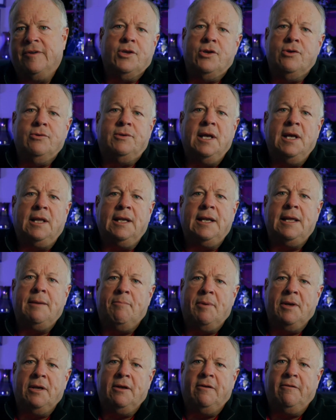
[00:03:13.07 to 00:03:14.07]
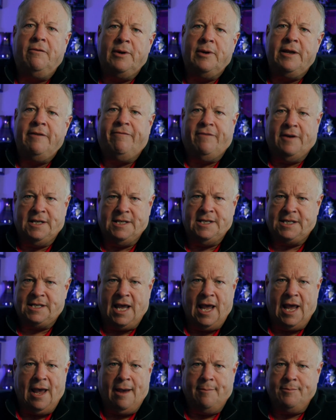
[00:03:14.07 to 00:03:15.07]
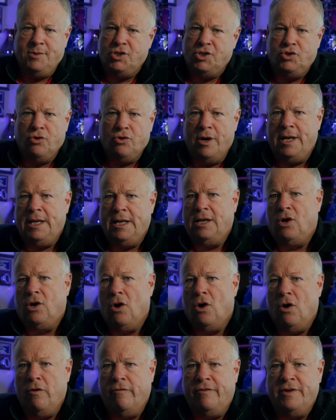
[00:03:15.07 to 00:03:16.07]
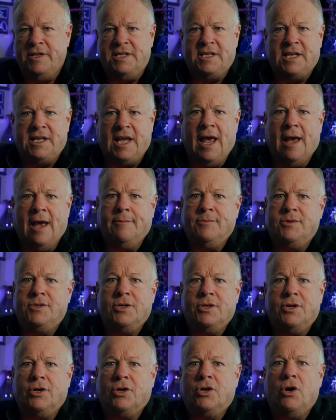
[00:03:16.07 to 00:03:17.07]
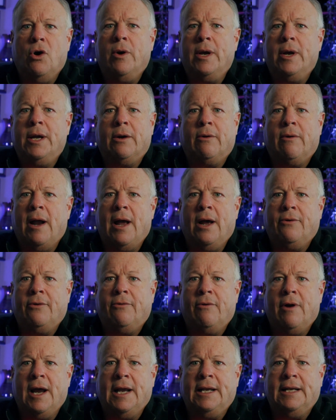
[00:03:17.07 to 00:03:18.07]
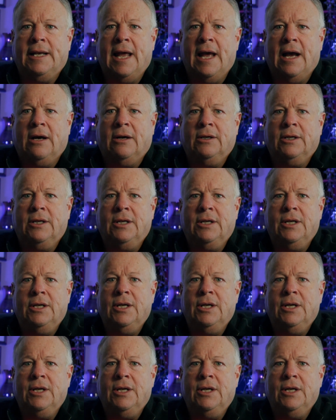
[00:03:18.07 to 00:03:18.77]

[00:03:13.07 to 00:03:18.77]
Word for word: The utility bill refund scam is joining COVID scams that are going around right now.